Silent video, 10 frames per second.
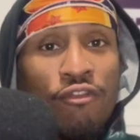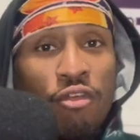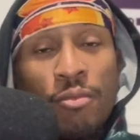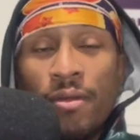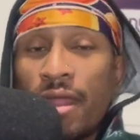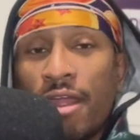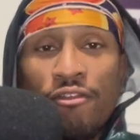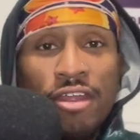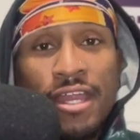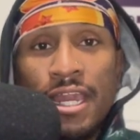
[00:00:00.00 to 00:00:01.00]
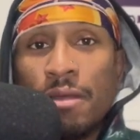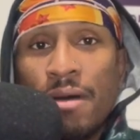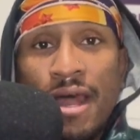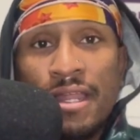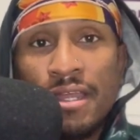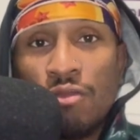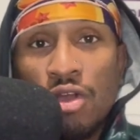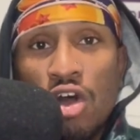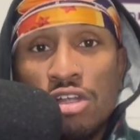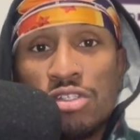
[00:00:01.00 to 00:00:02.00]
from every and anybody in
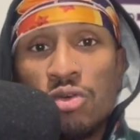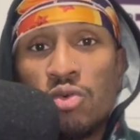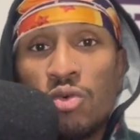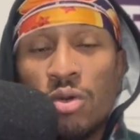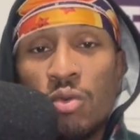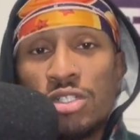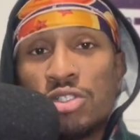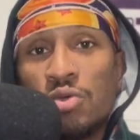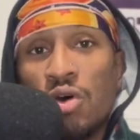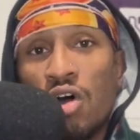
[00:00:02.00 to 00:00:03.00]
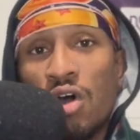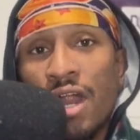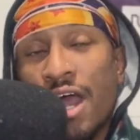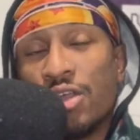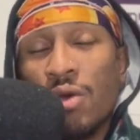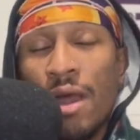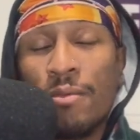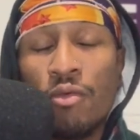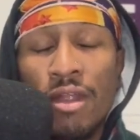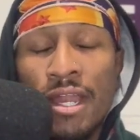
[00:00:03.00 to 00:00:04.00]
regards to who and what you are, how you
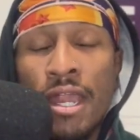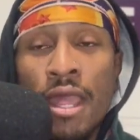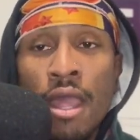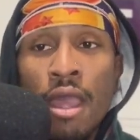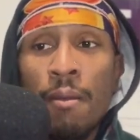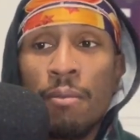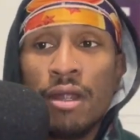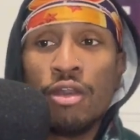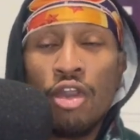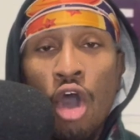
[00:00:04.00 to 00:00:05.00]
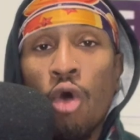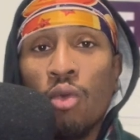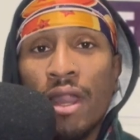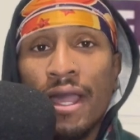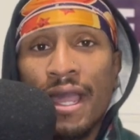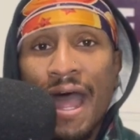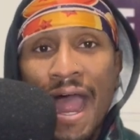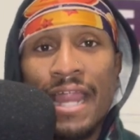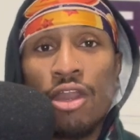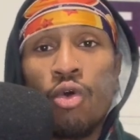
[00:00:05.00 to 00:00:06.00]
operate, but know, like,
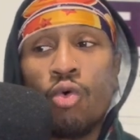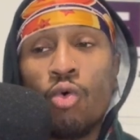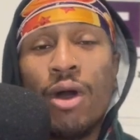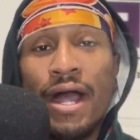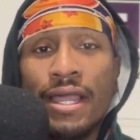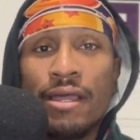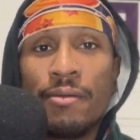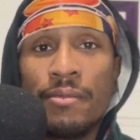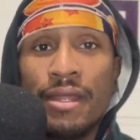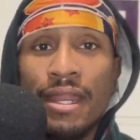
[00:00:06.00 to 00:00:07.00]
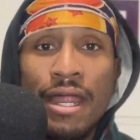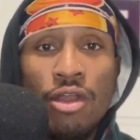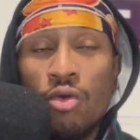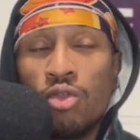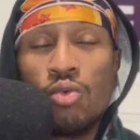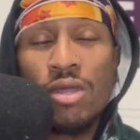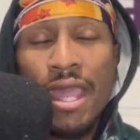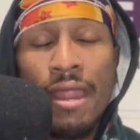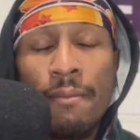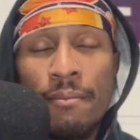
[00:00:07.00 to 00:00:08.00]
I know who I am and I know you
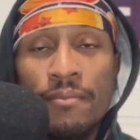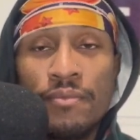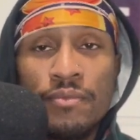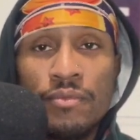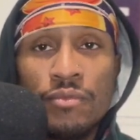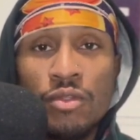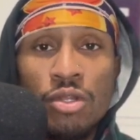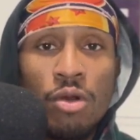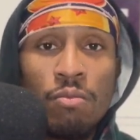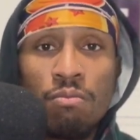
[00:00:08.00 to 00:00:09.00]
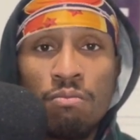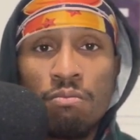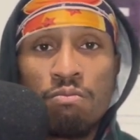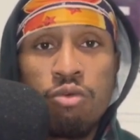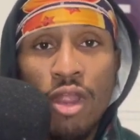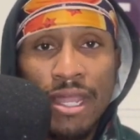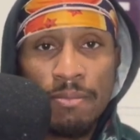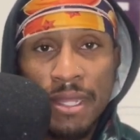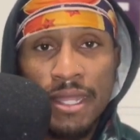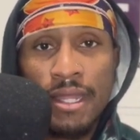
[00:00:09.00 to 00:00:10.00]
can't, you know, break
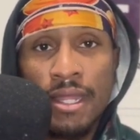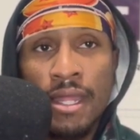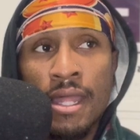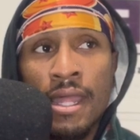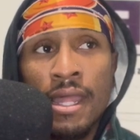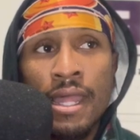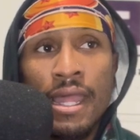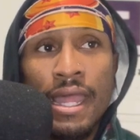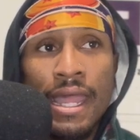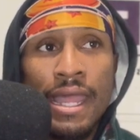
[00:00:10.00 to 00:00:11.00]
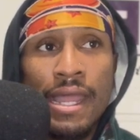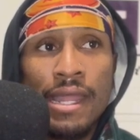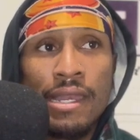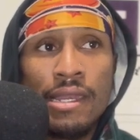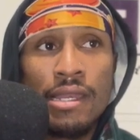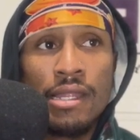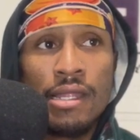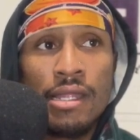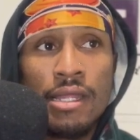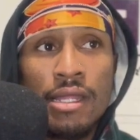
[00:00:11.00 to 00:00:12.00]
me. And
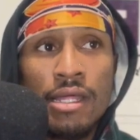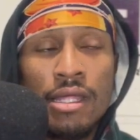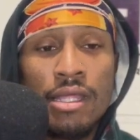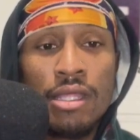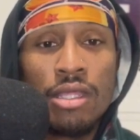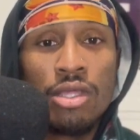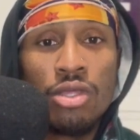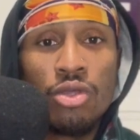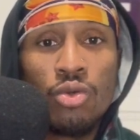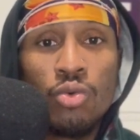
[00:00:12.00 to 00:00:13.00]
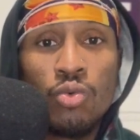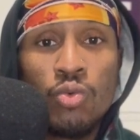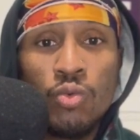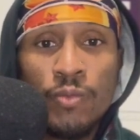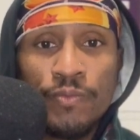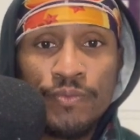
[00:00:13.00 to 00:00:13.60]
you